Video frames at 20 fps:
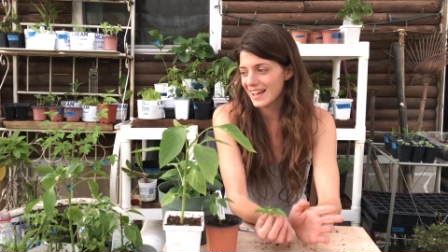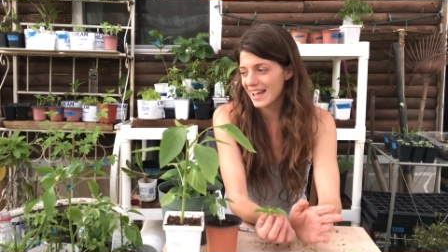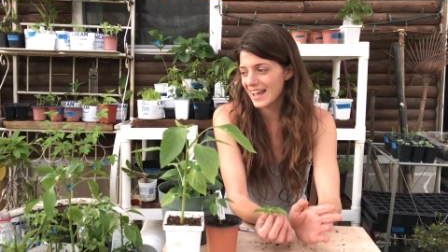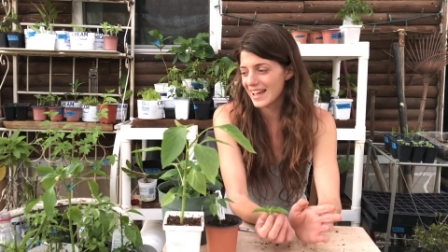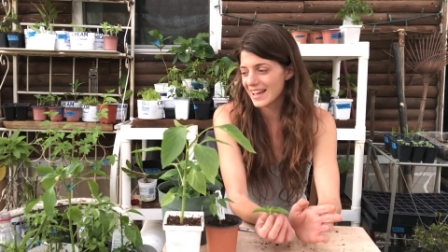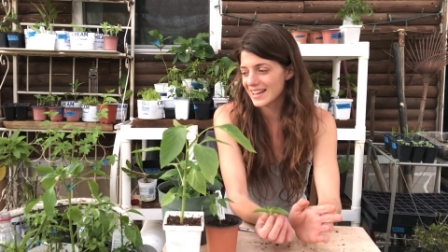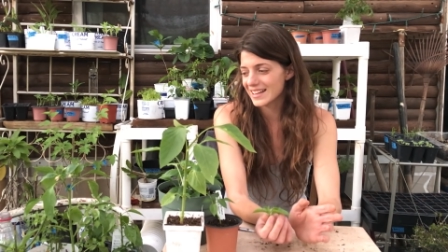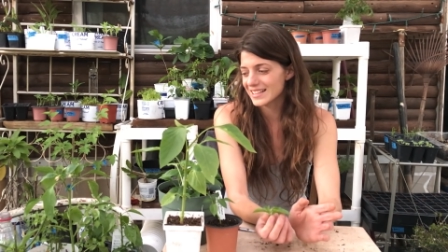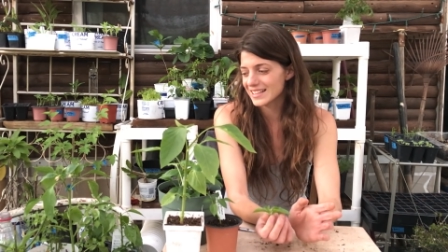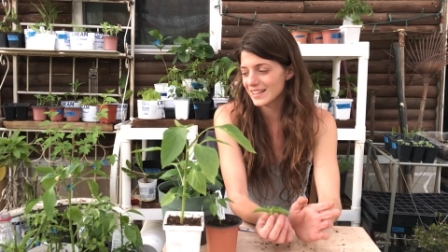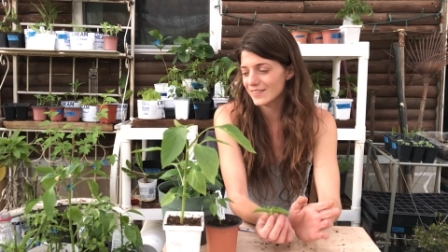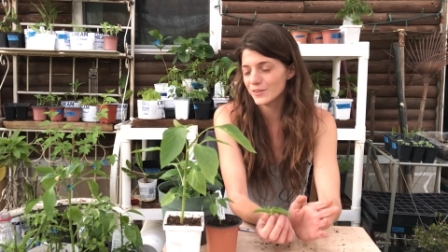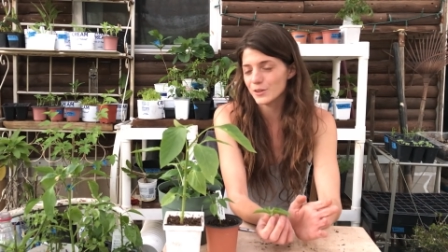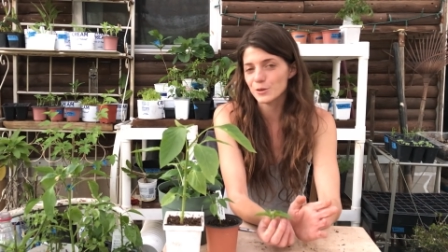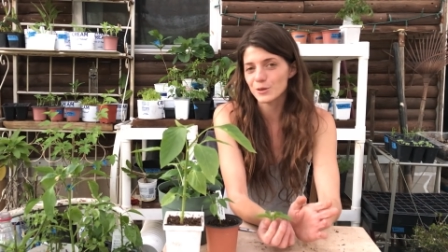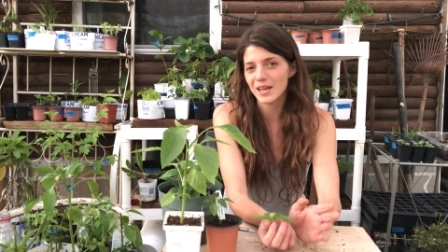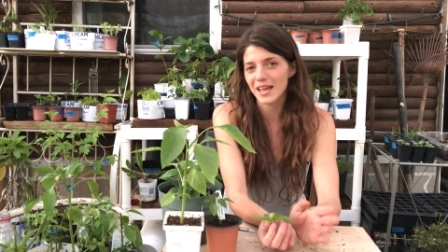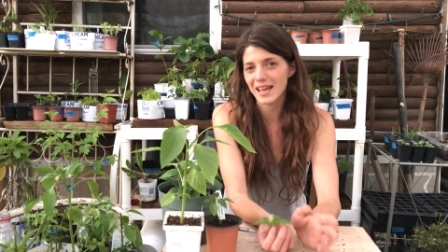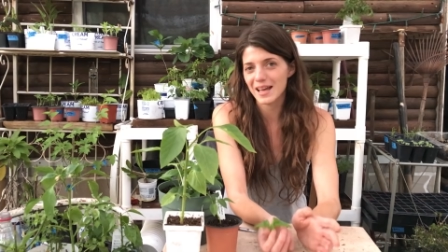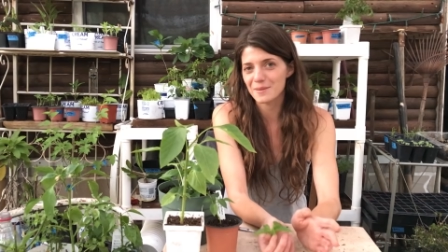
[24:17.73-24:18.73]
And if
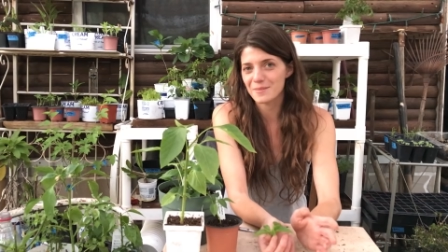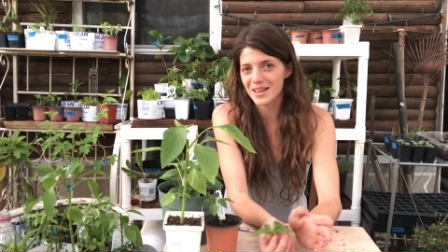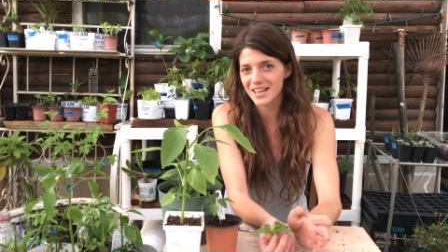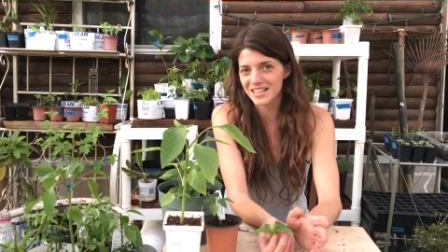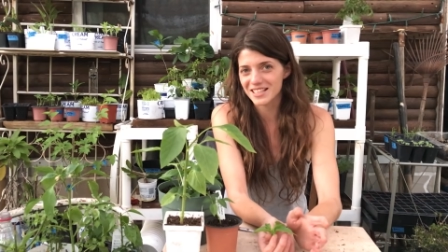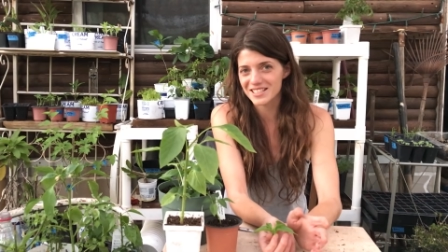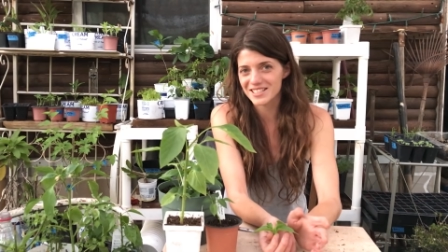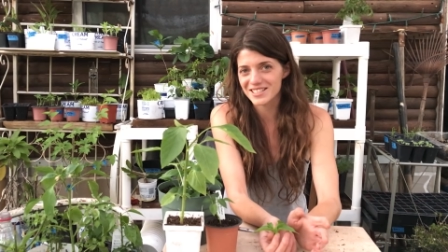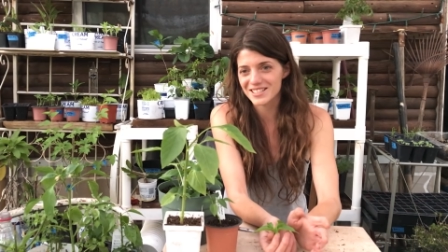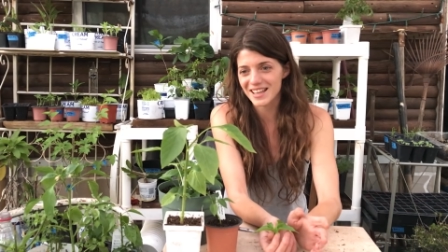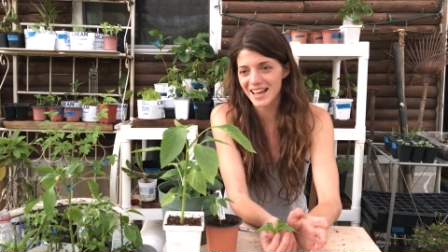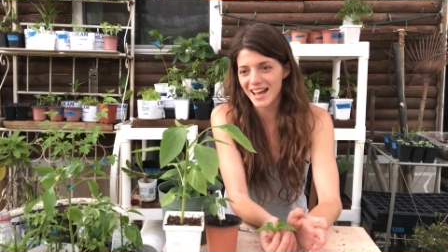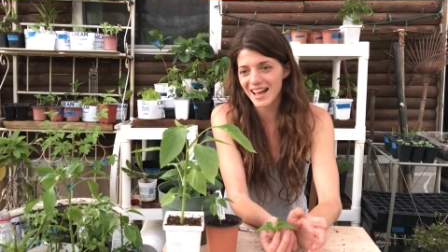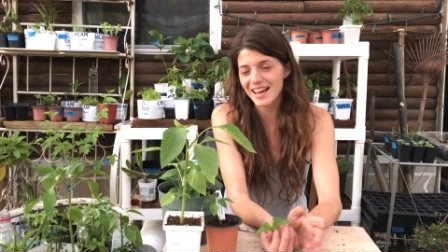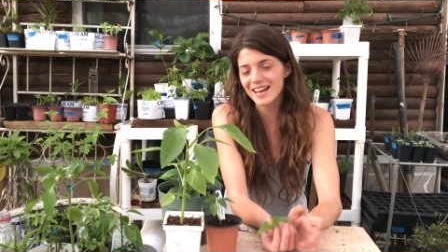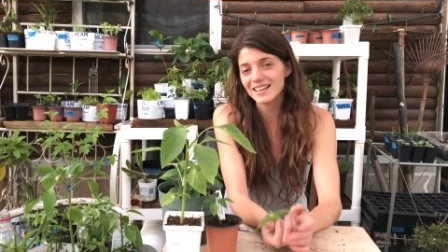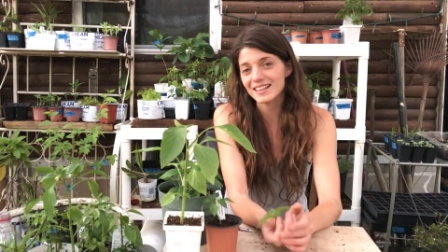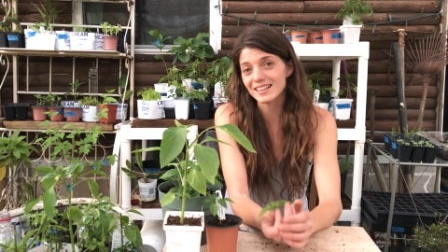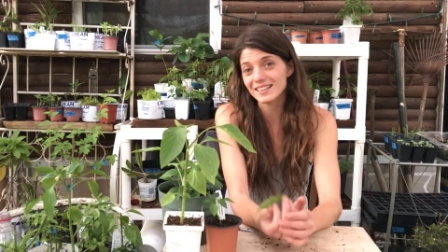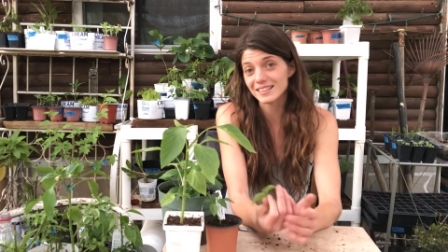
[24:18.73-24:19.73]
you can't manage
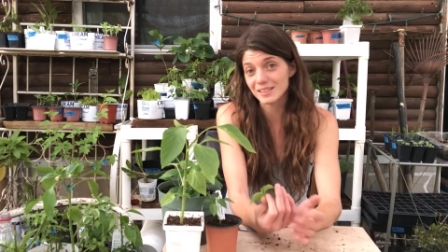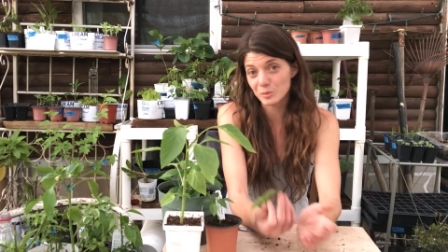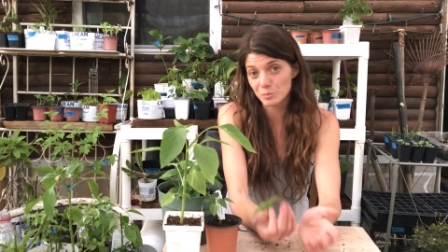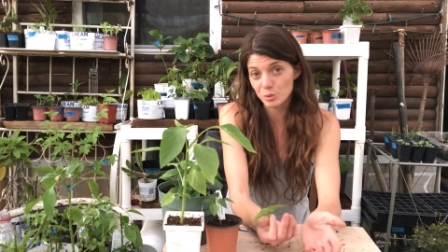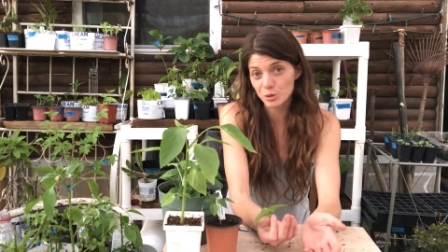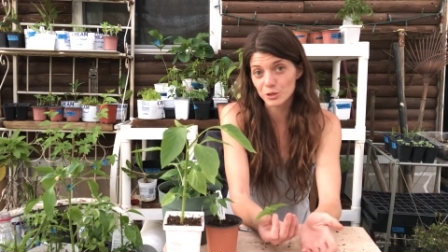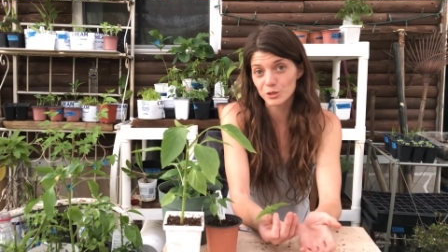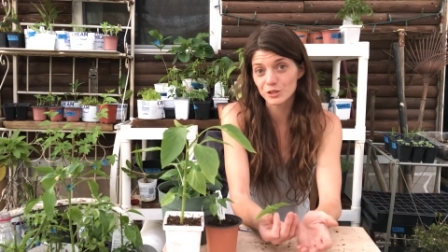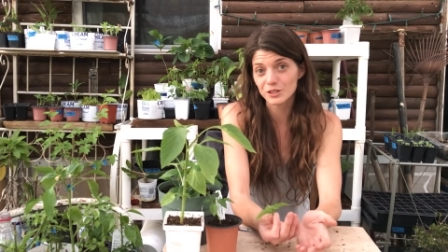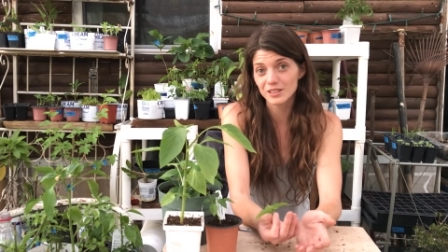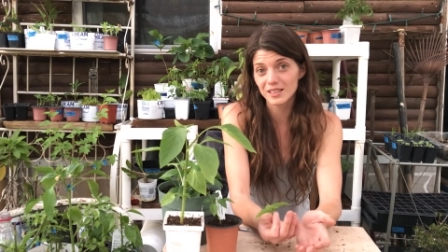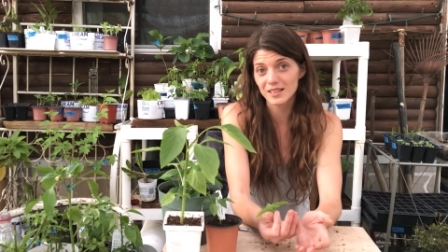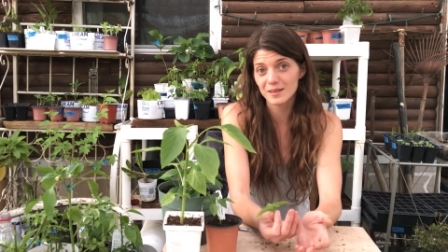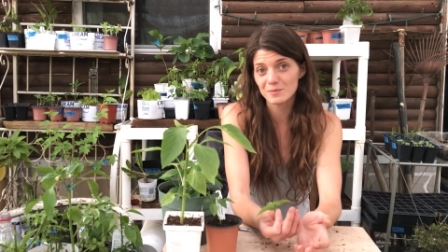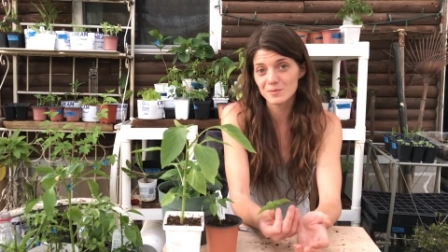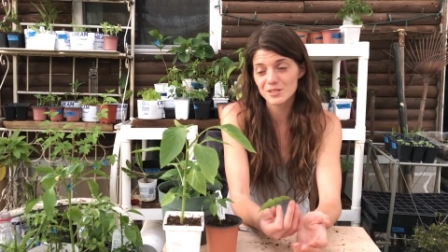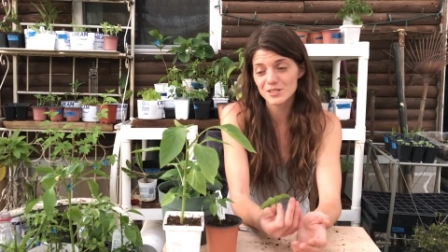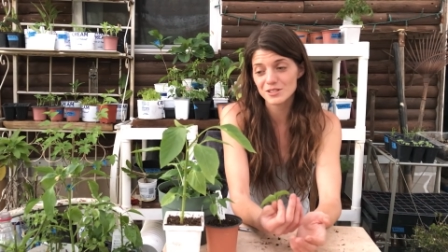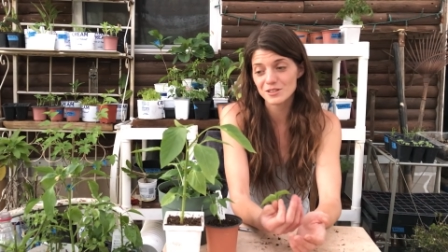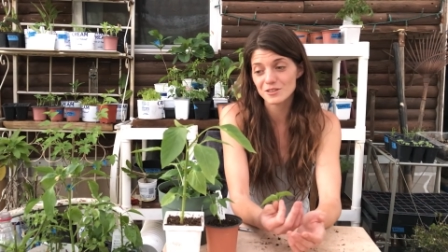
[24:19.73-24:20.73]
that, then prune
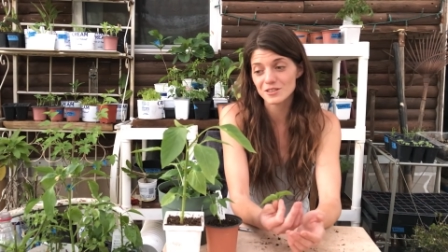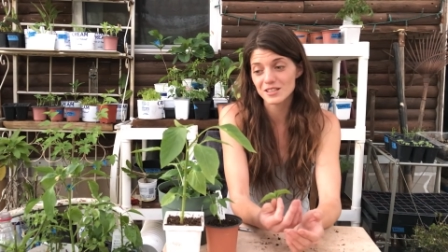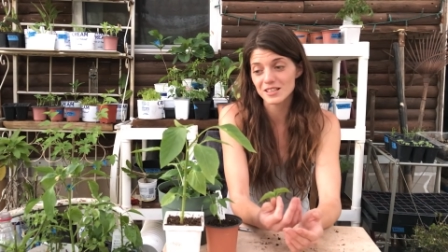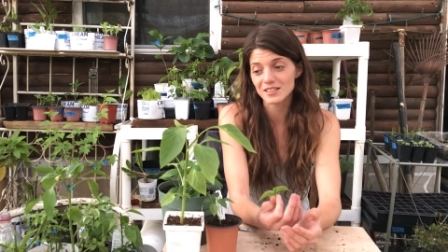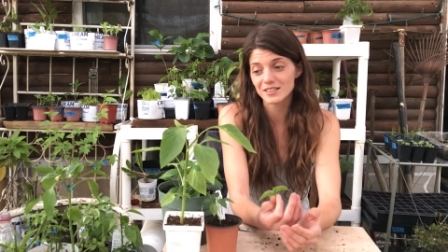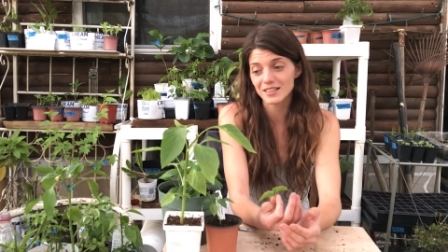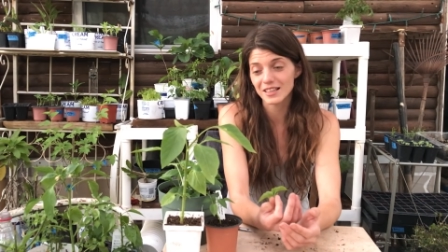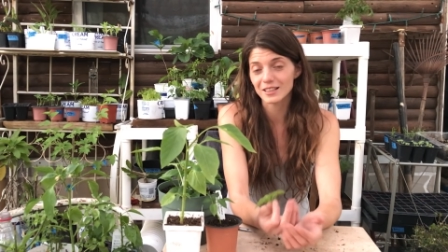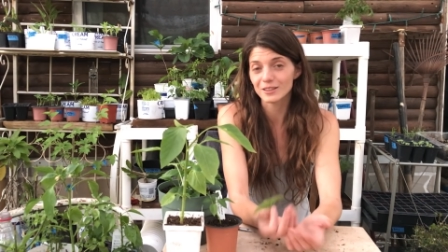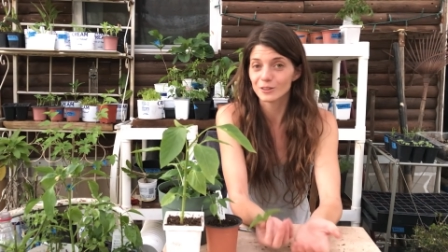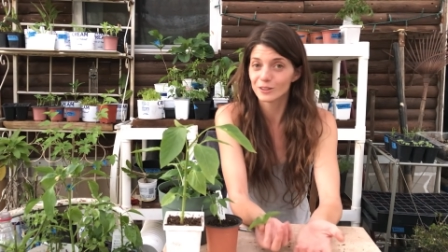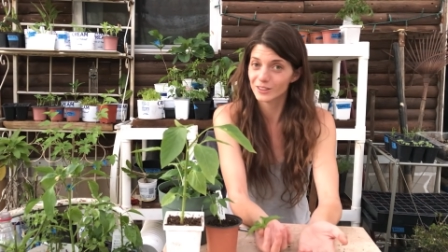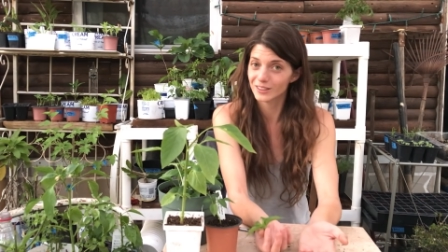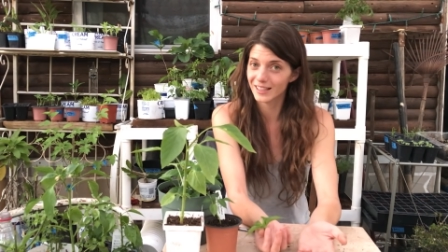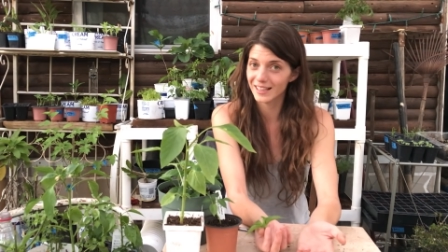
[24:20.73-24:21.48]
them so that they look